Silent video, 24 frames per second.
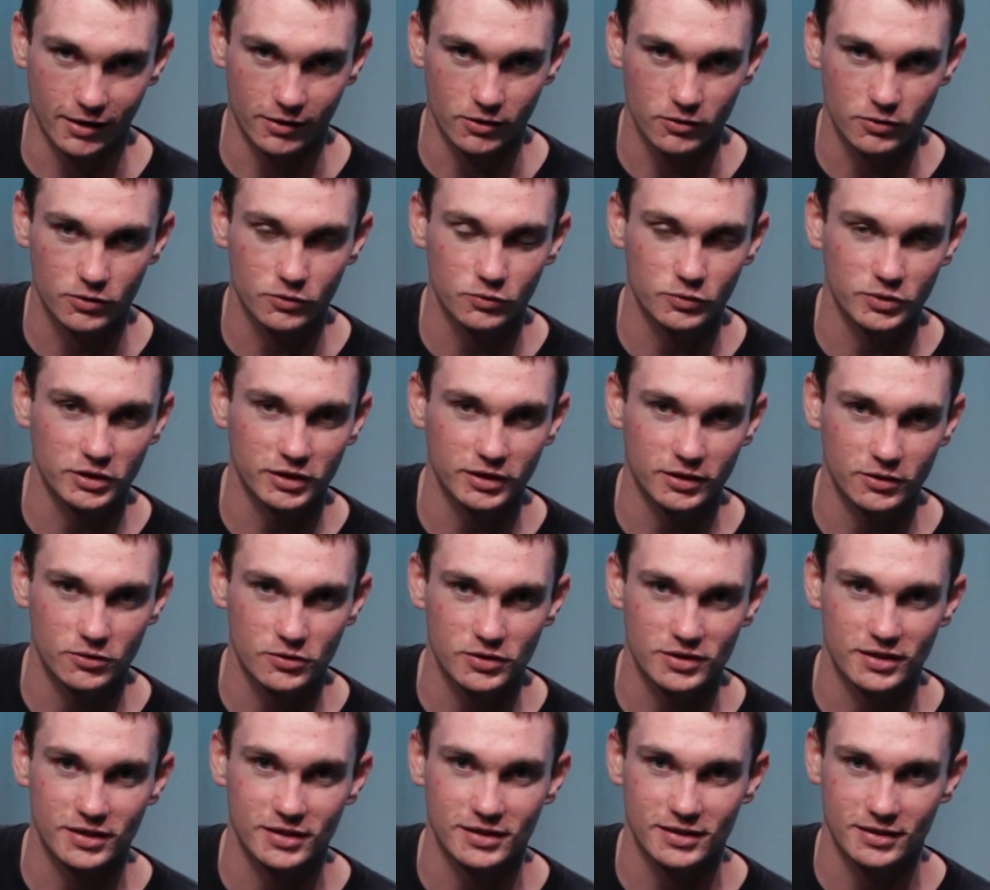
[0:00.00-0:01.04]
you can really
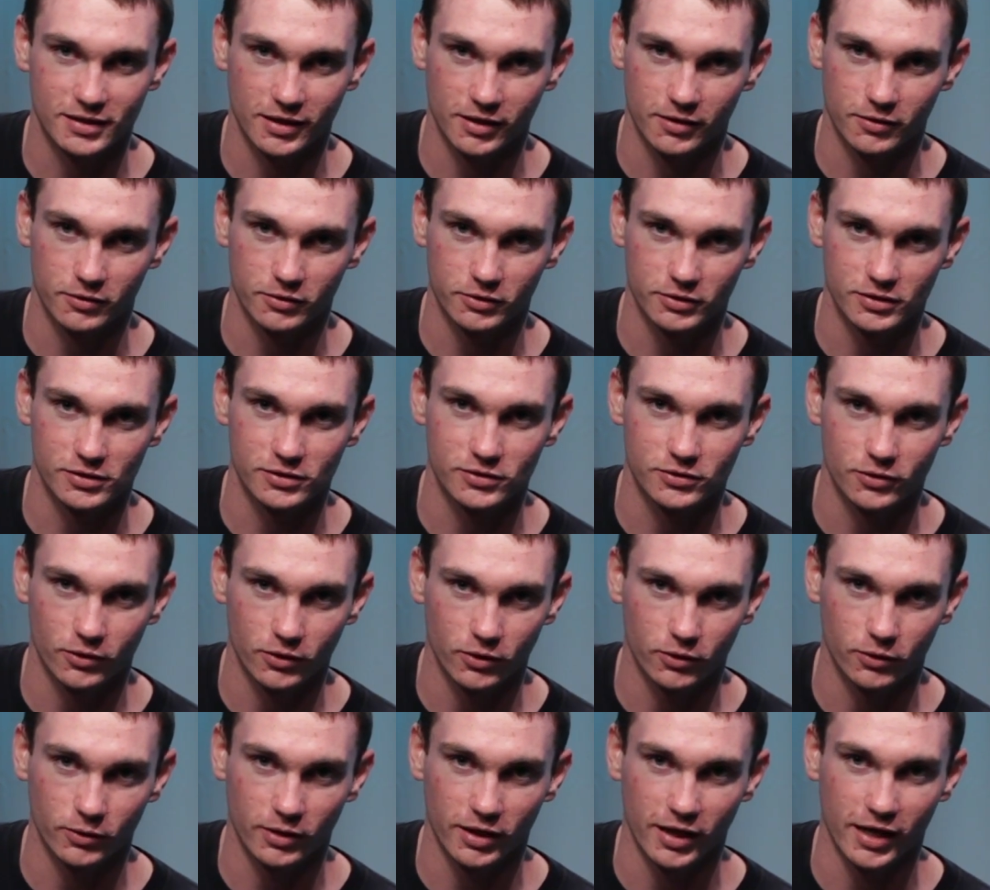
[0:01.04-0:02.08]
use this scale to
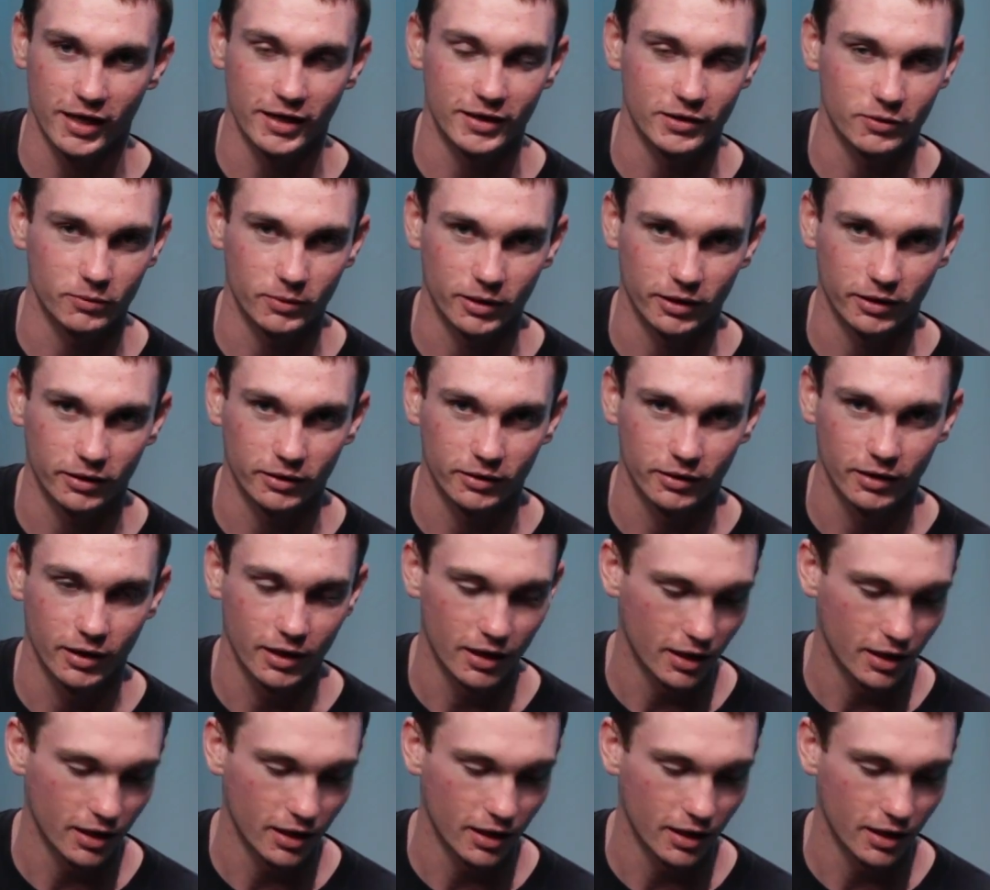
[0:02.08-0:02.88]
solo anywhere.